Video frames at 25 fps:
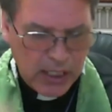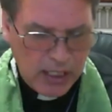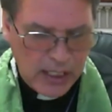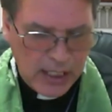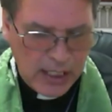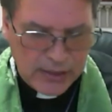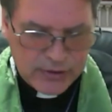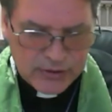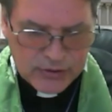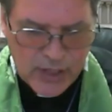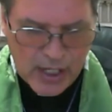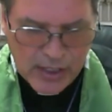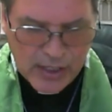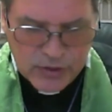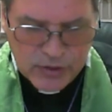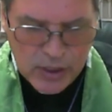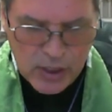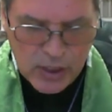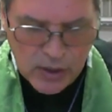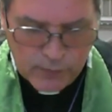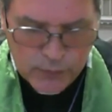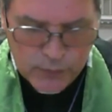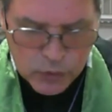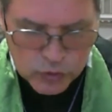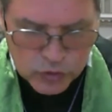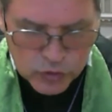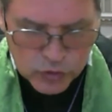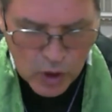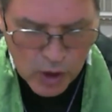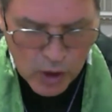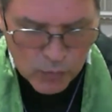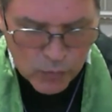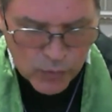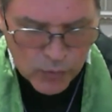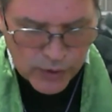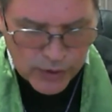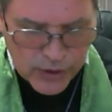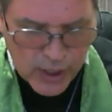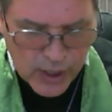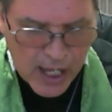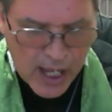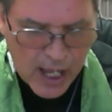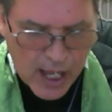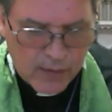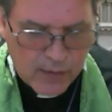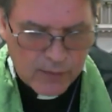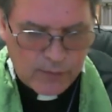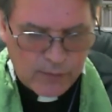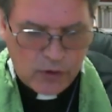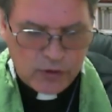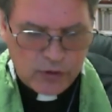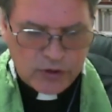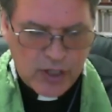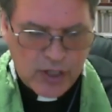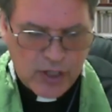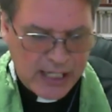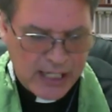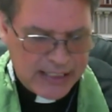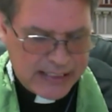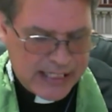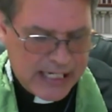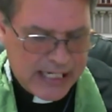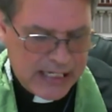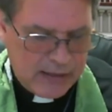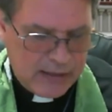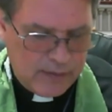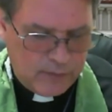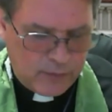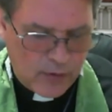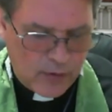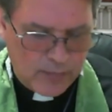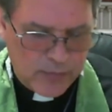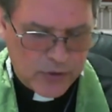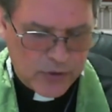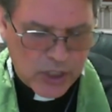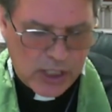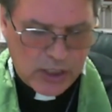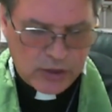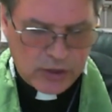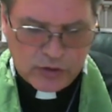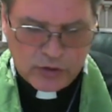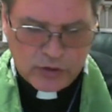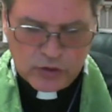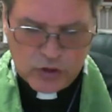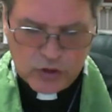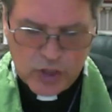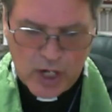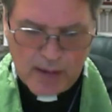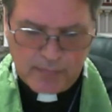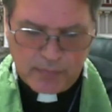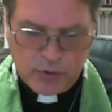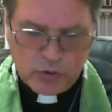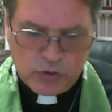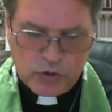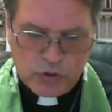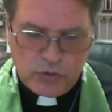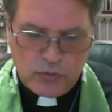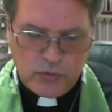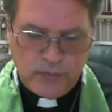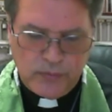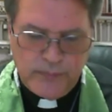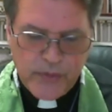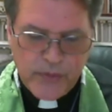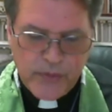It says here, if you start with verse 19 from Genesis chapter 2,